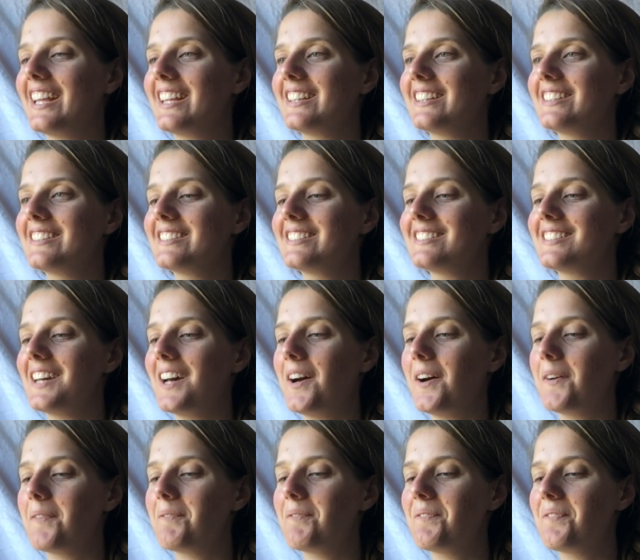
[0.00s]
And
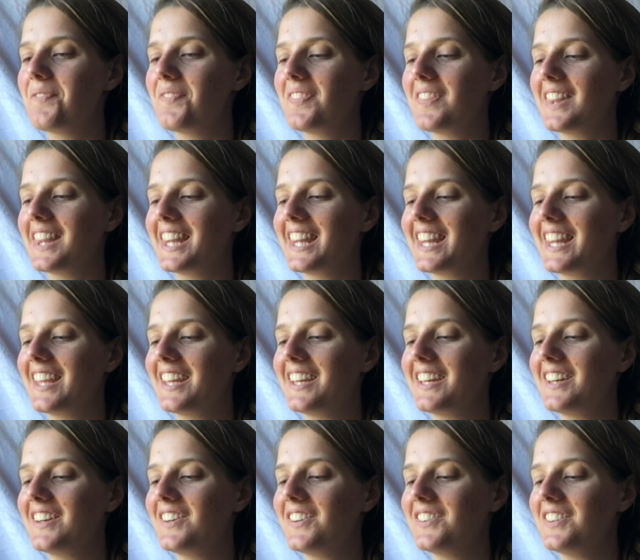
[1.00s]

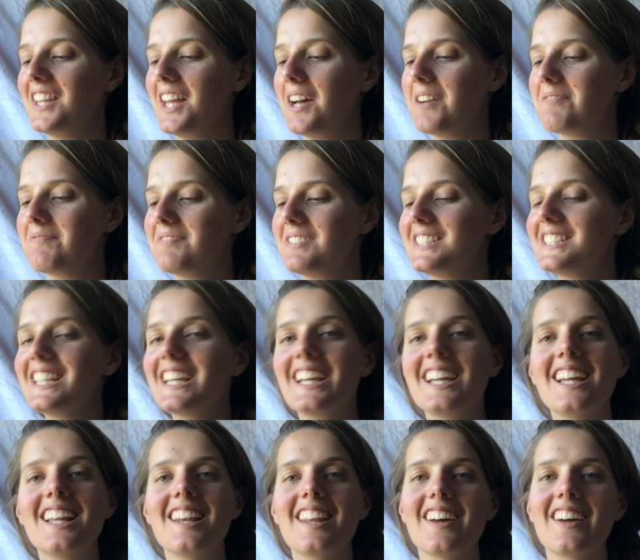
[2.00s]
on that
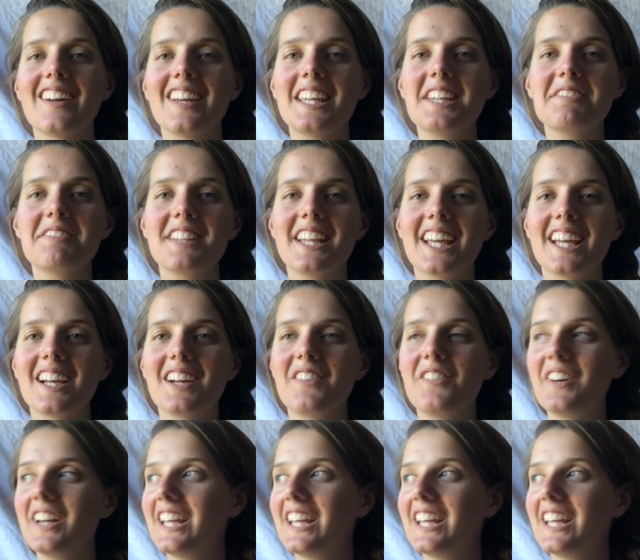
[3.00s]
particular evening,